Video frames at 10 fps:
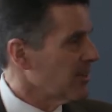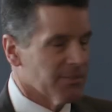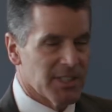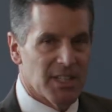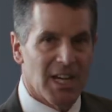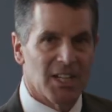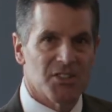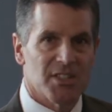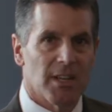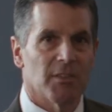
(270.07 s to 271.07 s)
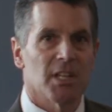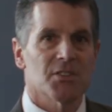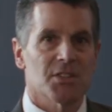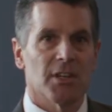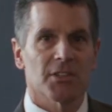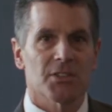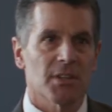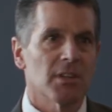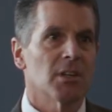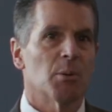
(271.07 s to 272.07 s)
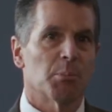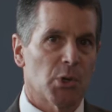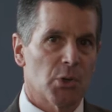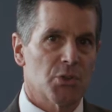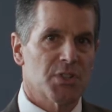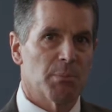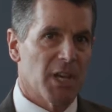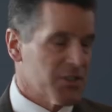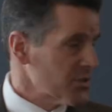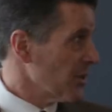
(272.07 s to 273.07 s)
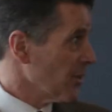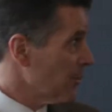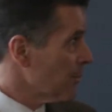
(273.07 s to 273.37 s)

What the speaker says: $59.76 per semester.